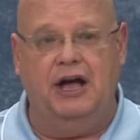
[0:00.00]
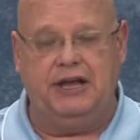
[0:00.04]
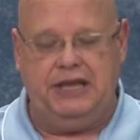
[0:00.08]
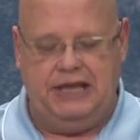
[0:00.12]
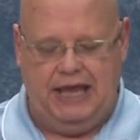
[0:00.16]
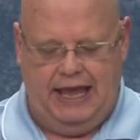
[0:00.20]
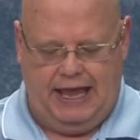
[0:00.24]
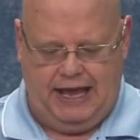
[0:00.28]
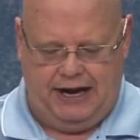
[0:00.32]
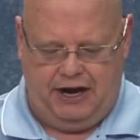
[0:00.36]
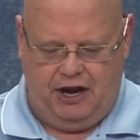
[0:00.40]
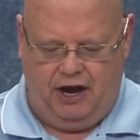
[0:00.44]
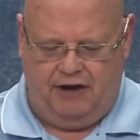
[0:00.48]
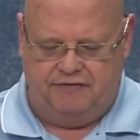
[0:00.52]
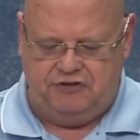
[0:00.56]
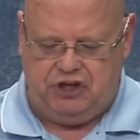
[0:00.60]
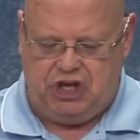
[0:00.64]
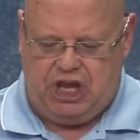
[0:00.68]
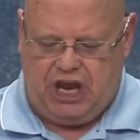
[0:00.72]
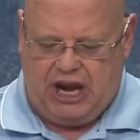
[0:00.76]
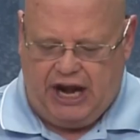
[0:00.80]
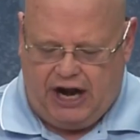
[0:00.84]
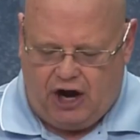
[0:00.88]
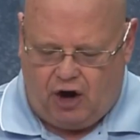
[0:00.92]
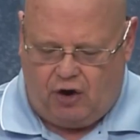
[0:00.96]
again, of
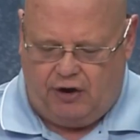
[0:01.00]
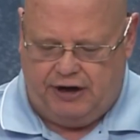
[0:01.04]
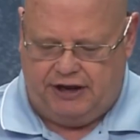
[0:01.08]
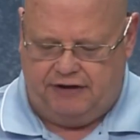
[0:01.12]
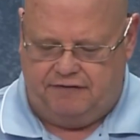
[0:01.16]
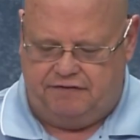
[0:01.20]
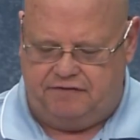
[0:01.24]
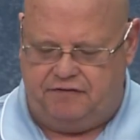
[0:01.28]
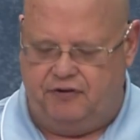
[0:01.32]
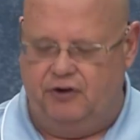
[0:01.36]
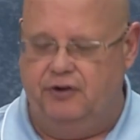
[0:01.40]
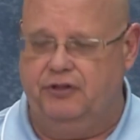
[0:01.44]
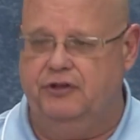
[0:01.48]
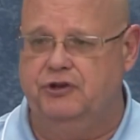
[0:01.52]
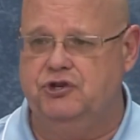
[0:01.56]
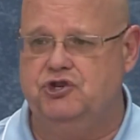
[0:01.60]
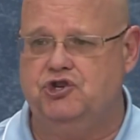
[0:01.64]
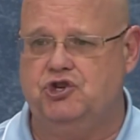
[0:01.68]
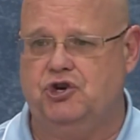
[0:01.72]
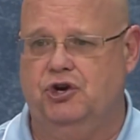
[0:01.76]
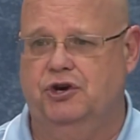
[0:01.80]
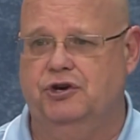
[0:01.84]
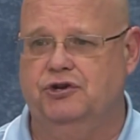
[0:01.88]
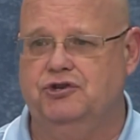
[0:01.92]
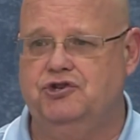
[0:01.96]
caring for the
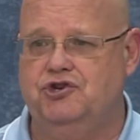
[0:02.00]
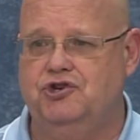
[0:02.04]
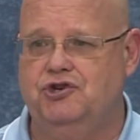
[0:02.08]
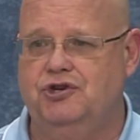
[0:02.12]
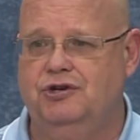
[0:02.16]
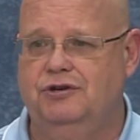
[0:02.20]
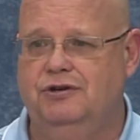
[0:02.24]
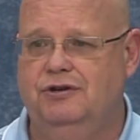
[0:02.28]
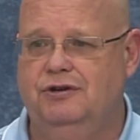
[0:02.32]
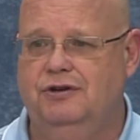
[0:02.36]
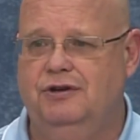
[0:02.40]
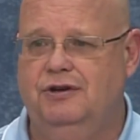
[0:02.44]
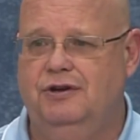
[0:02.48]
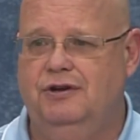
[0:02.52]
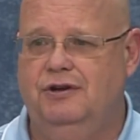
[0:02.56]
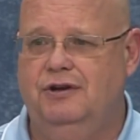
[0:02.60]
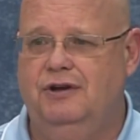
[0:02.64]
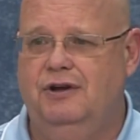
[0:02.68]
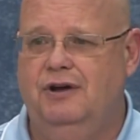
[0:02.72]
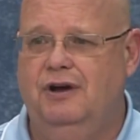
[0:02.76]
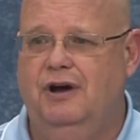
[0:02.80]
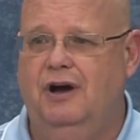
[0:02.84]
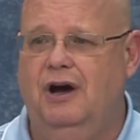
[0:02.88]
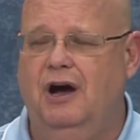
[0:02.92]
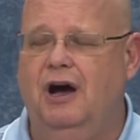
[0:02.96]
church,
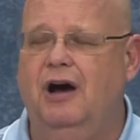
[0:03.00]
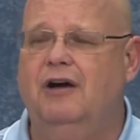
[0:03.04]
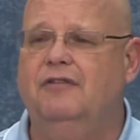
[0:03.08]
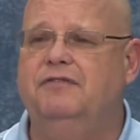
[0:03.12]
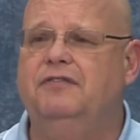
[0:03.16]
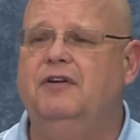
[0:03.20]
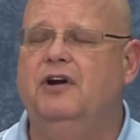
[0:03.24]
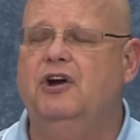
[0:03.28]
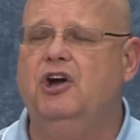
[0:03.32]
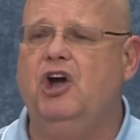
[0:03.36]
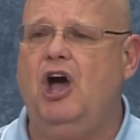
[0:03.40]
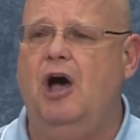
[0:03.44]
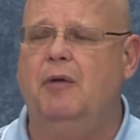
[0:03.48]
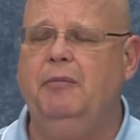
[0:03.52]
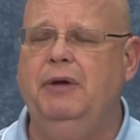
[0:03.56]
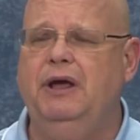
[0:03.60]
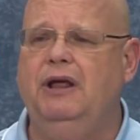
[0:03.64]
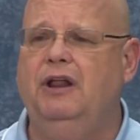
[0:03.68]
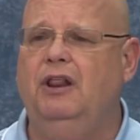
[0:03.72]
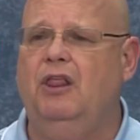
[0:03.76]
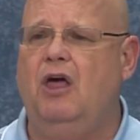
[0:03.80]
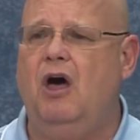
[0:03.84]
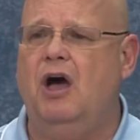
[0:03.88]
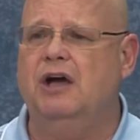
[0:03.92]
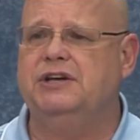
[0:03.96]
of
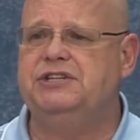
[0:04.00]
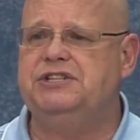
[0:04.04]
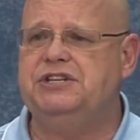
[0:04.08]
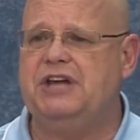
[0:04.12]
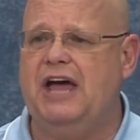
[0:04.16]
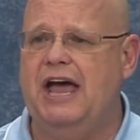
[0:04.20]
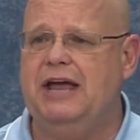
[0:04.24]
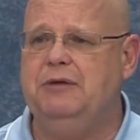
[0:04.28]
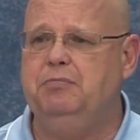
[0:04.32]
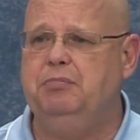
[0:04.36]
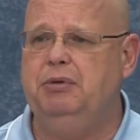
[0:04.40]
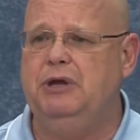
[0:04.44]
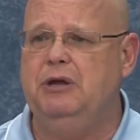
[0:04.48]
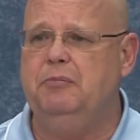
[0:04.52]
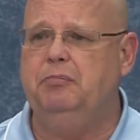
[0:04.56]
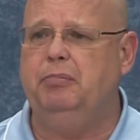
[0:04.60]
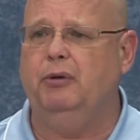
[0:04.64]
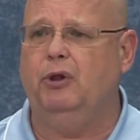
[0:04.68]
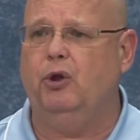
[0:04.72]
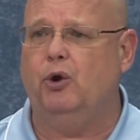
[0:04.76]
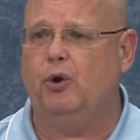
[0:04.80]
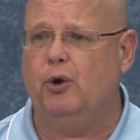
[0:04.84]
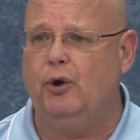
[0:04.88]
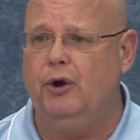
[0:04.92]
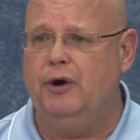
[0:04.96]
coming alongside
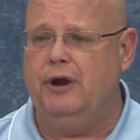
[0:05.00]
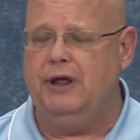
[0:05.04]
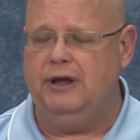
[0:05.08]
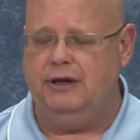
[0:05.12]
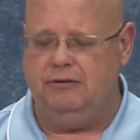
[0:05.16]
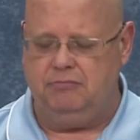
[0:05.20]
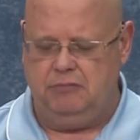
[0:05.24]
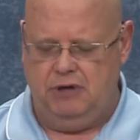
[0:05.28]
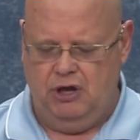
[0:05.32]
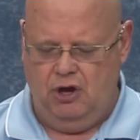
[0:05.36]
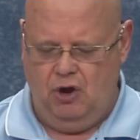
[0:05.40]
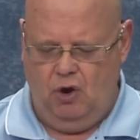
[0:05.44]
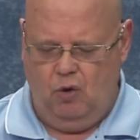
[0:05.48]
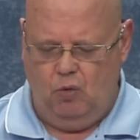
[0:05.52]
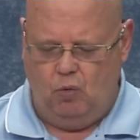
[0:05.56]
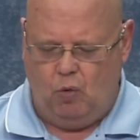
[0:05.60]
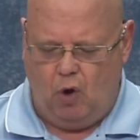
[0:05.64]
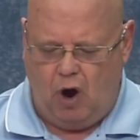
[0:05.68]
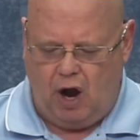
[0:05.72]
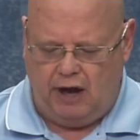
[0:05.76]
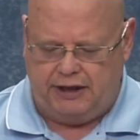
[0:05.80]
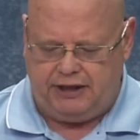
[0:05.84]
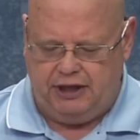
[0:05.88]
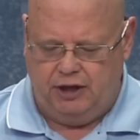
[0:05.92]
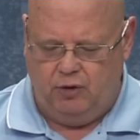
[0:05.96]
people hurting,
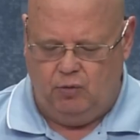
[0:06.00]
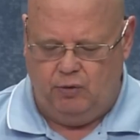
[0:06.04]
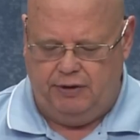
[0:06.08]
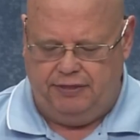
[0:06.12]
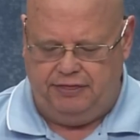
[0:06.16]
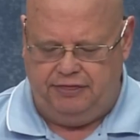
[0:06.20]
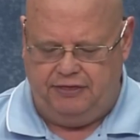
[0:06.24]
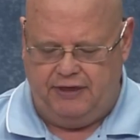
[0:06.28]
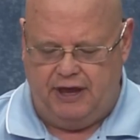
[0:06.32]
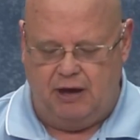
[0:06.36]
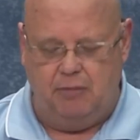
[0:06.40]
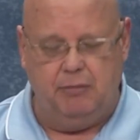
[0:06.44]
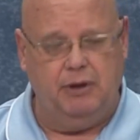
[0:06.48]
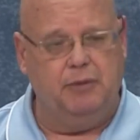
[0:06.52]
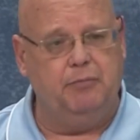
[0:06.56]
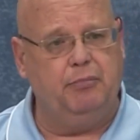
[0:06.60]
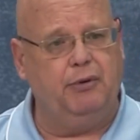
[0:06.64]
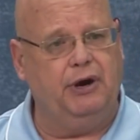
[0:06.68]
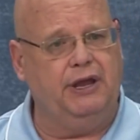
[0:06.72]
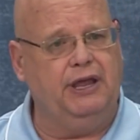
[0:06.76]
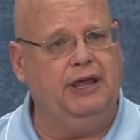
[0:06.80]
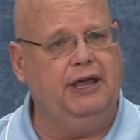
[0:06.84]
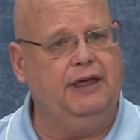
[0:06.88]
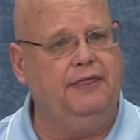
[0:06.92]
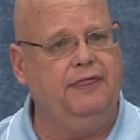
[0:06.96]
walking with them, and
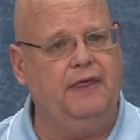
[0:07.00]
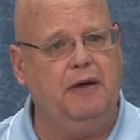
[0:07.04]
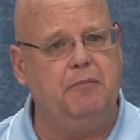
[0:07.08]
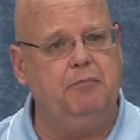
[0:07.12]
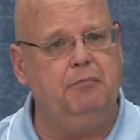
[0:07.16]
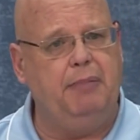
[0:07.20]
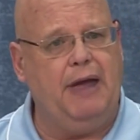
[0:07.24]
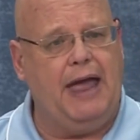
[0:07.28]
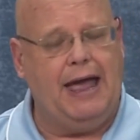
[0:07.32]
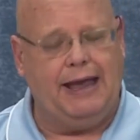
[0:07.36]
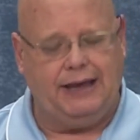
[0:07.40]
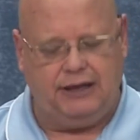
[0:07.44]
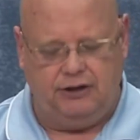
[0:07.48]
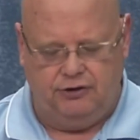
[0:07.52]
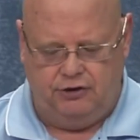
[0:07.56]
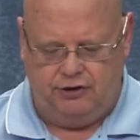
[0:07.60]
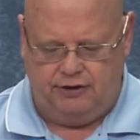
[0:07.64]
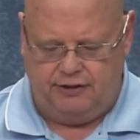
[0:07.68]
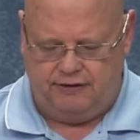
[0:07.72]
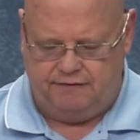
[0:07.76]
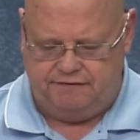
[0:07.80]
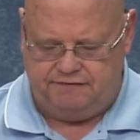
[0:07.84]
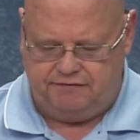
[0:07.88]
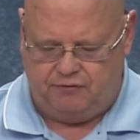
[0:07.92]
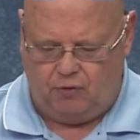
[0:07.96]
bringing them back
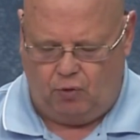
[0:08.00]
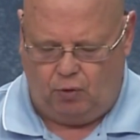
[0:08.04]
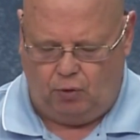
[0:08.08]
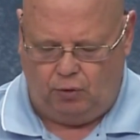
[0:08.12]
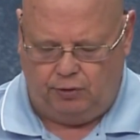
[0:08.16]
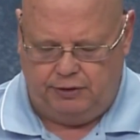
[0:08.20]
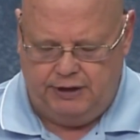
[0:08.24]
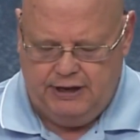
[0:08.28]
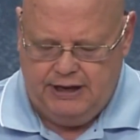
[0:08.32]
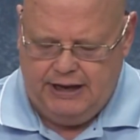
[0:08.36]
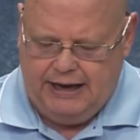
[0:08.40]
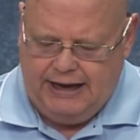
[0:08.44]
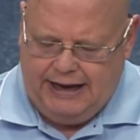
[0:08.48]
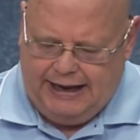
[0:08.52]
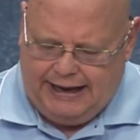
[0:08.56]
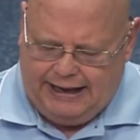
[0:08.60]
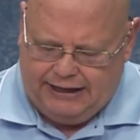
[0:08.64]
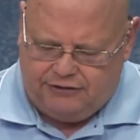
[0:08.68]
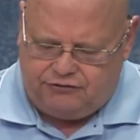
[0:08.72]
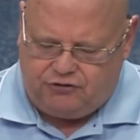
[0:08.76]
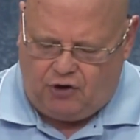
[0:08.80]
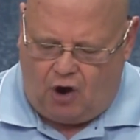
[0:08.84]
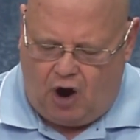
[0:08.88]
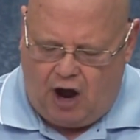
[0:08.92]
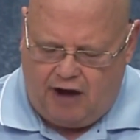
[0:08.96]
into the fold.
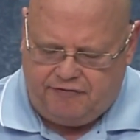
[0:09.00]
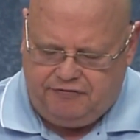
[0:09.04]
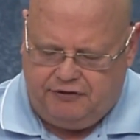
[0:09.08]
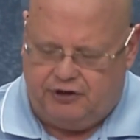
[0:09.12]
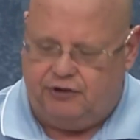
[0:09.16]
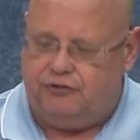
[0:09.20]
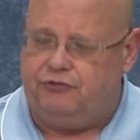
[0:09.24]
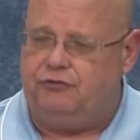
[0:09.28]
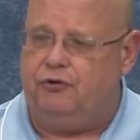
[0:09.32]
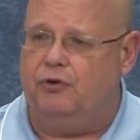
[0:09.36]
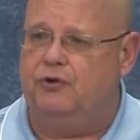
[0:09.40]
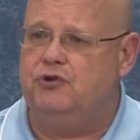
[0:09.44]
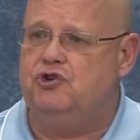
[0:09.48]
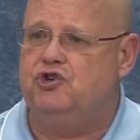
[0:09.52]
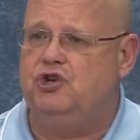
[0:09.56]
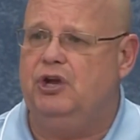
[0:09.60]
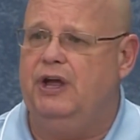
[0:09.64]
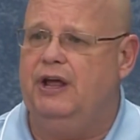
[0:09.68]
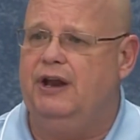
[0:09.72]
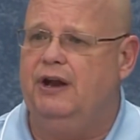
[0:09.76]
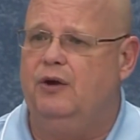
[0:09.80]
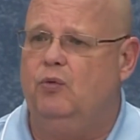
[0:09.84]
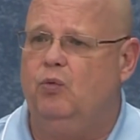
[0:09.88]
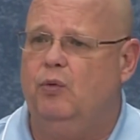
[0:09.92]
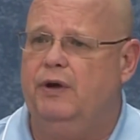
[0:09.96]
It's often
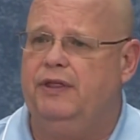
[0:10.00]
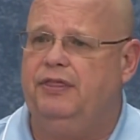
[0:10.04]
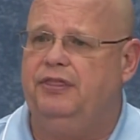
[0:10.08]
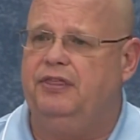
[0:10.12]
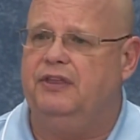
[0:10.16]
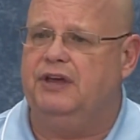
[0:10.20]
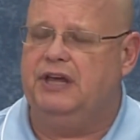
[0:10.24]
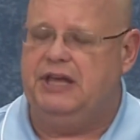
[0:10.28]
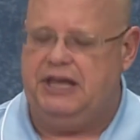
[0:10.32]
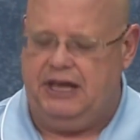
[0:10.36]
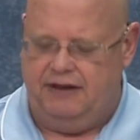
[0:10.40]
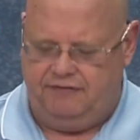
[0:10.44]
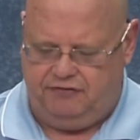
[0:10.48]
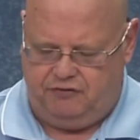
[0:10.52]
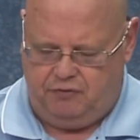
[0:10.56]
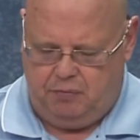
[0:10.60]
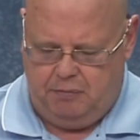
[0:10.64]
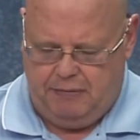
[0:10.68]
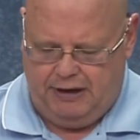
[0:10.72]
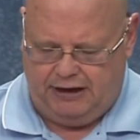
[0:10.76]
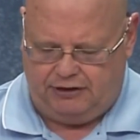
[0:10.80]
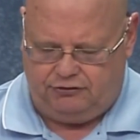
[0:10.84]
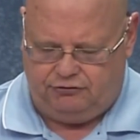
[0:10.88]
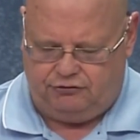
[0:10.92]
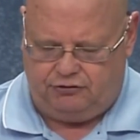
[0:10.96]
associated with the gift
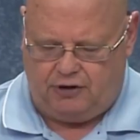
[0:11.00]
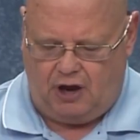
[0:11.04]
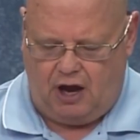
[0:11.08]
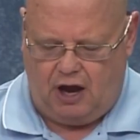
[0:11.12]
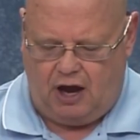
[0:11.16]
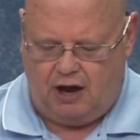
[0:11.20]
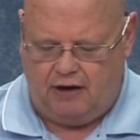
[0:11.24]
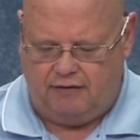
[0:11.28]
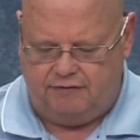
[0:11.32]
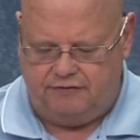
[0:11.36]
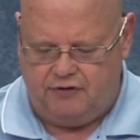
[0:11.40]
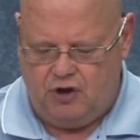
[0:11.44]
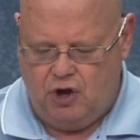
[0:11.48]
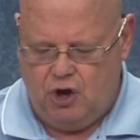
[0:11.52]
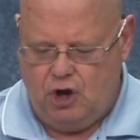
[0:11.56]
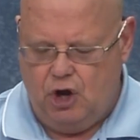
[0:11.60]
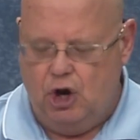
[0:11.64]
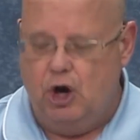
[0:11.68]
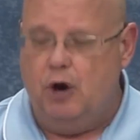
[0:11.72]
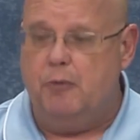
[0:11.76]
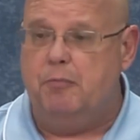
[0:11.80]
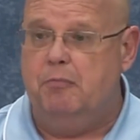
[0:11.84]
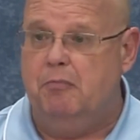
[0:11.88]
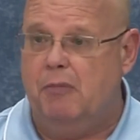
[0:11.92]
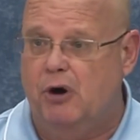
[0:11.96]
mix of
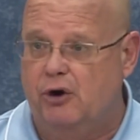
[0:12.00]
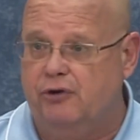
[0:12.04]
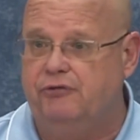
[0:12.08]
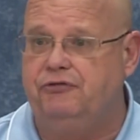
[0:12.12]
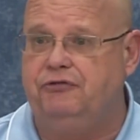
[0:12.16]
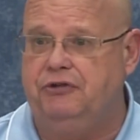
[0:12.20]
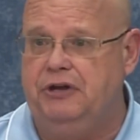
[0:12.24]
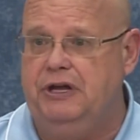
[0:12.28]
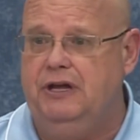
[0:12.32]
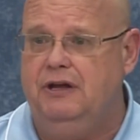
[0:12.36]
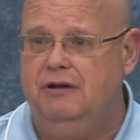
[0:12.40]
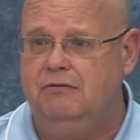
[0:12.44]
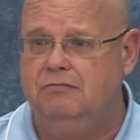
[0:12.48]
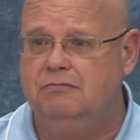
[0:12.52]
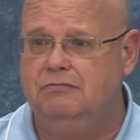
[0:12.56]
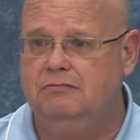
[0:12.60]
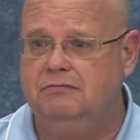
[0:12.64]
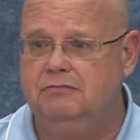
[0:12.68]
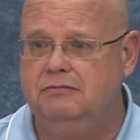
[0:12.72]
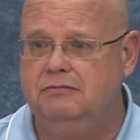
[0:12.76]
mercy,